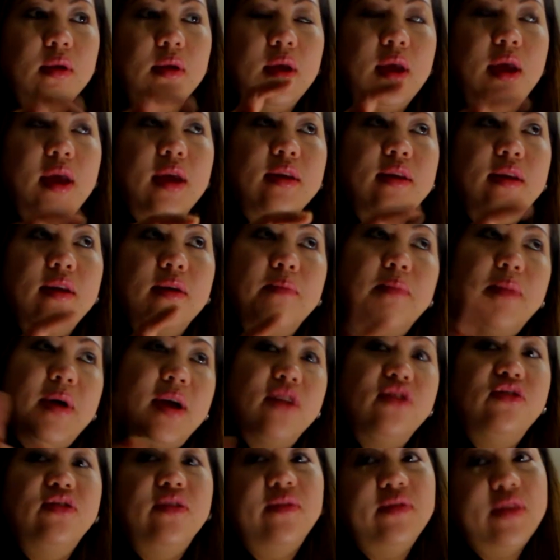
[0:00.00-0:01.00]
and a
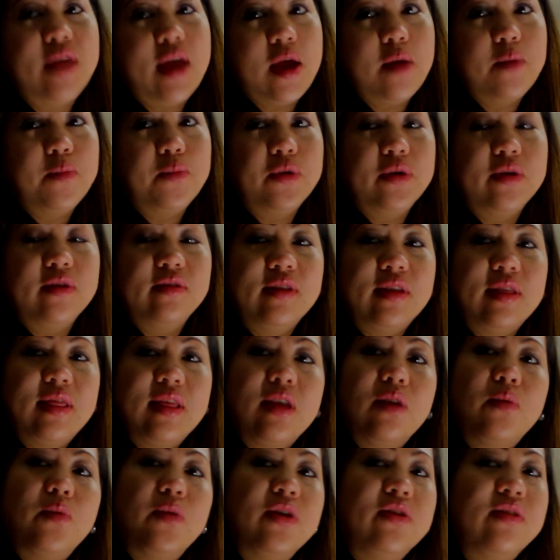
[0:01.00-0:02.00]
bunch of diapers. I
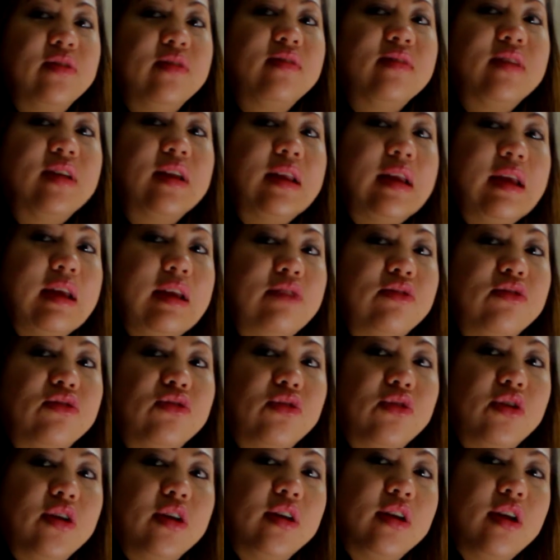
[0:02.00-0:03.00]
think we're just gonna
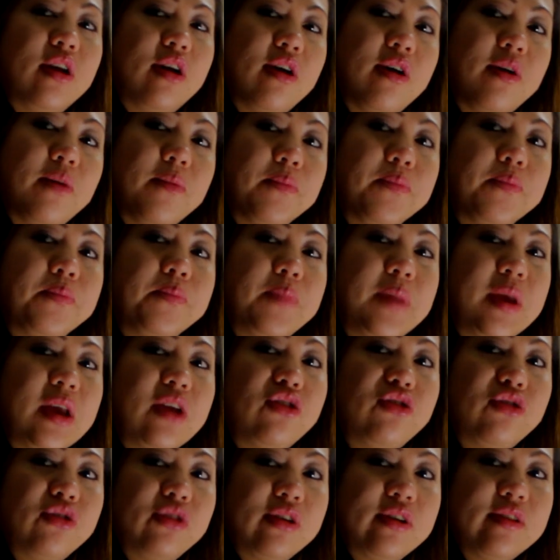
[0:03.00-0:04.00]
insert um,
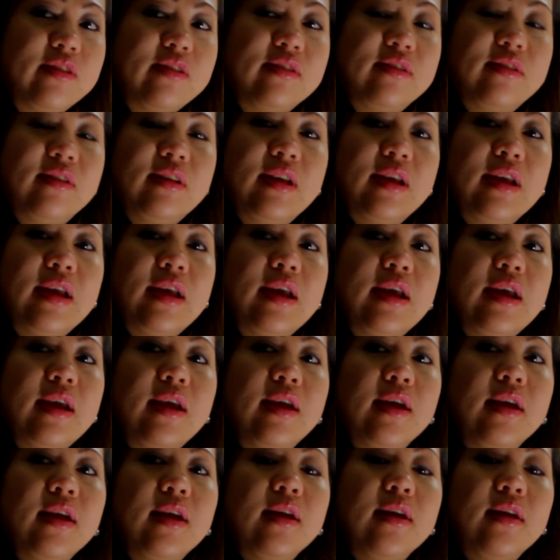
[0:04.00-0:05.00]
pictures
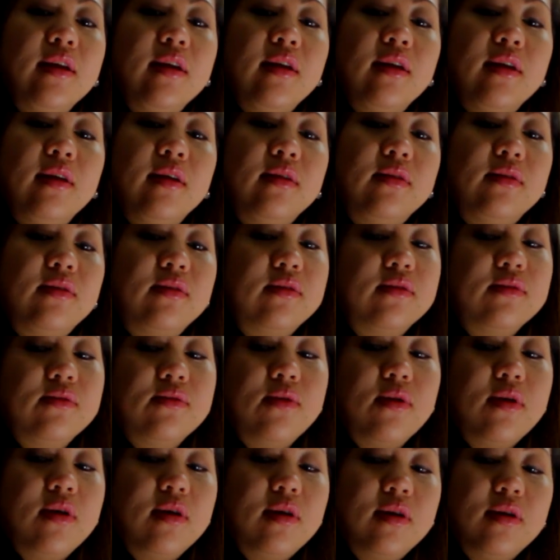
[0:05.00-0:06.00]

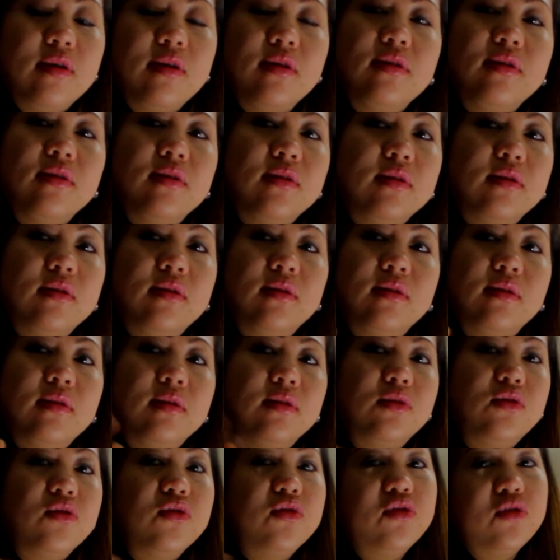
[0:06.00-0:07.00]
to uh,
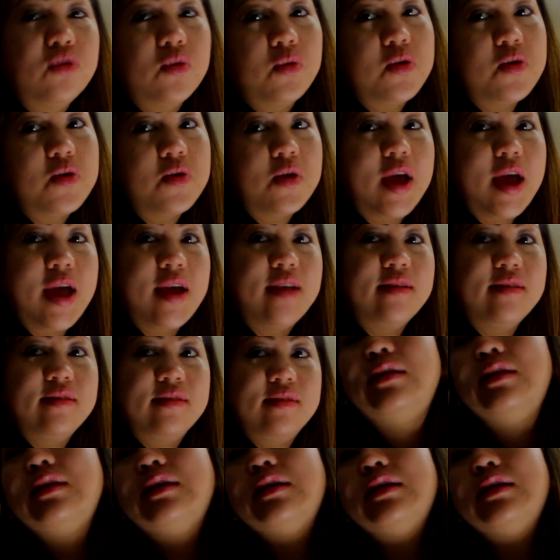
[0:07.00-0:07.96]
to show you guys.